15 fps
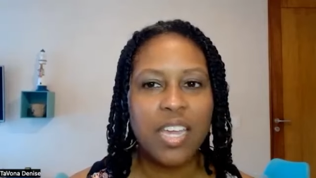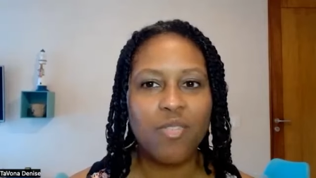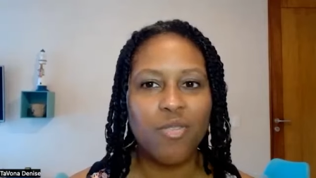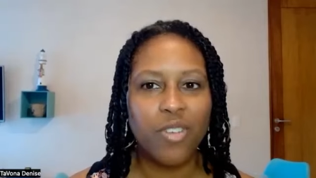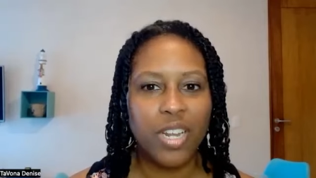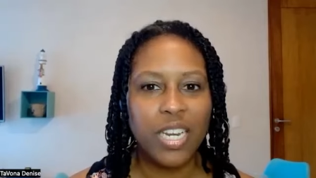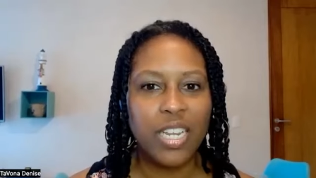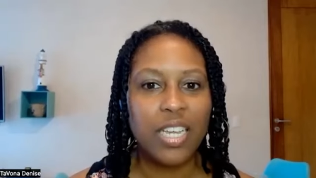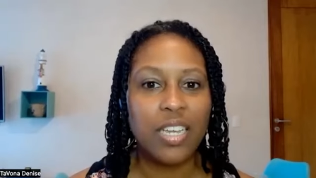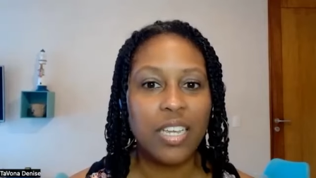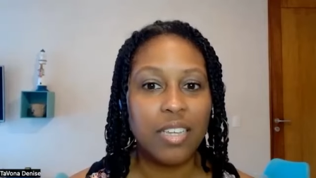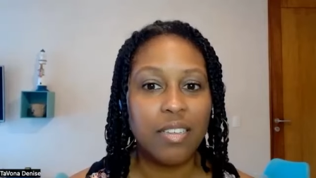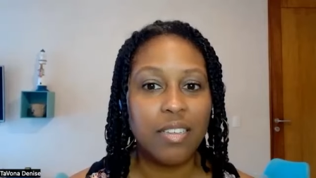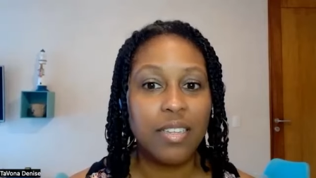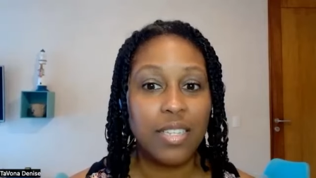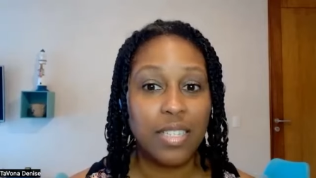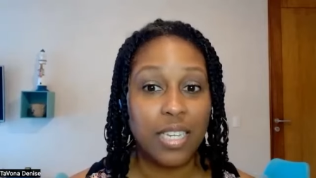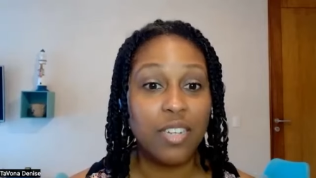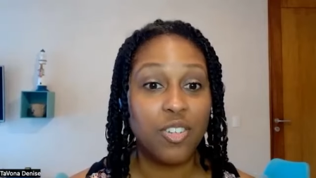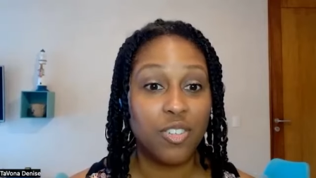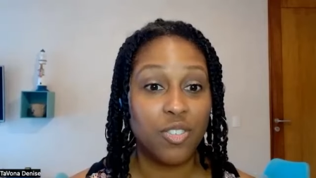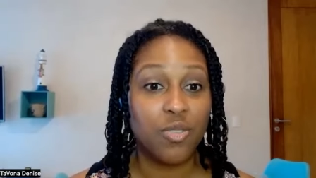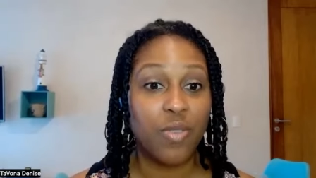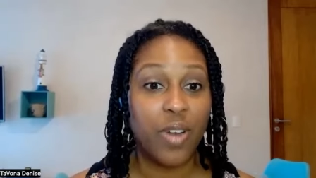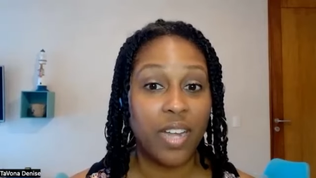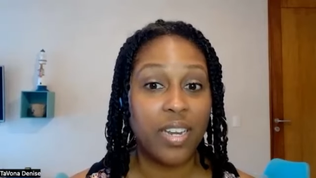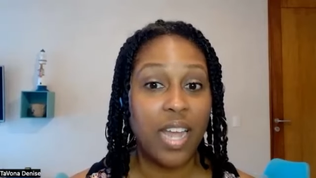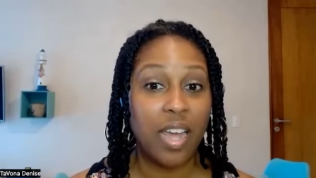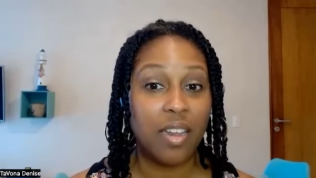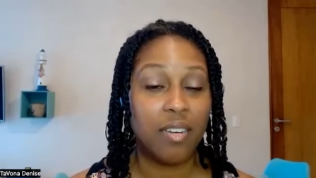it really centers
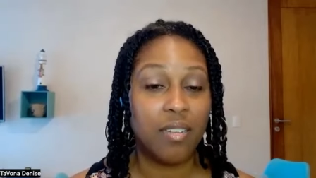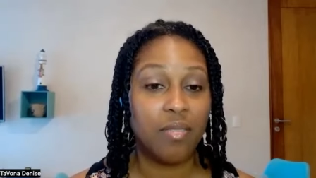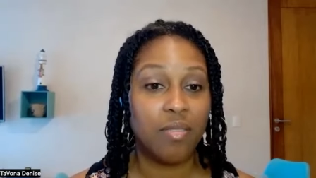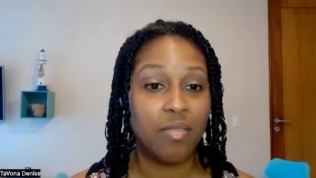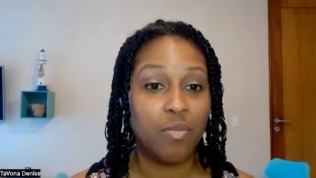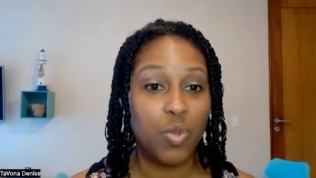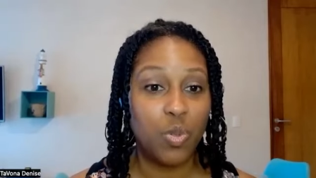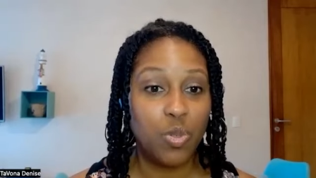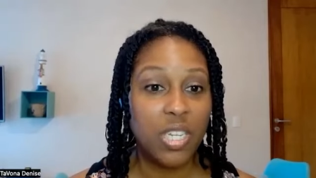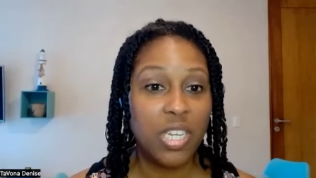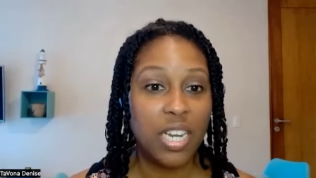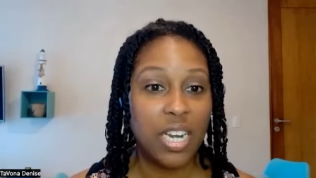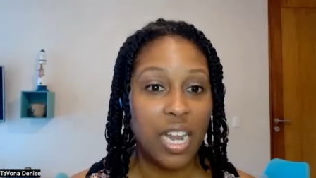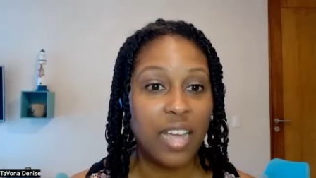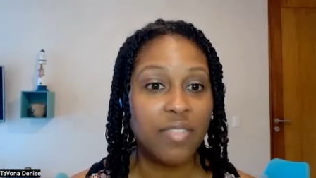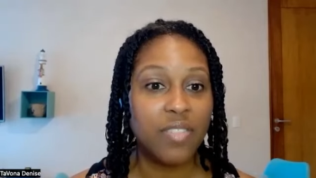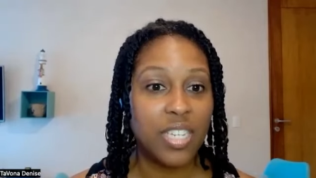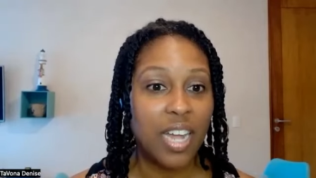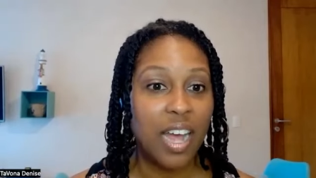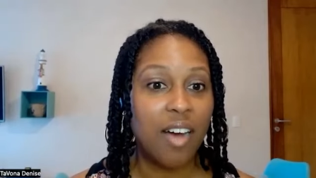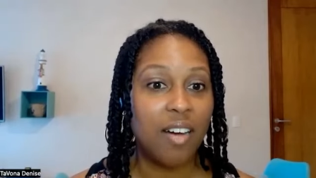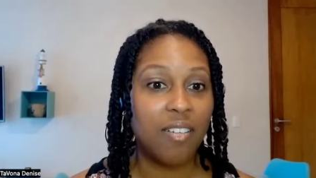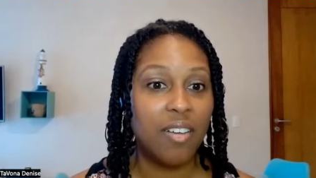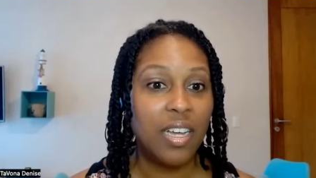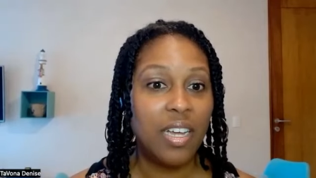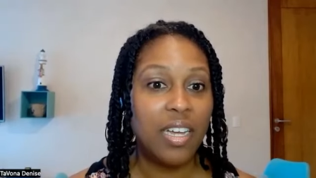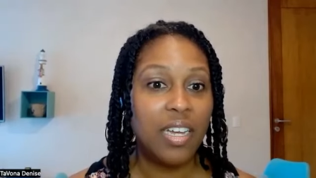around that boutique lifestyle.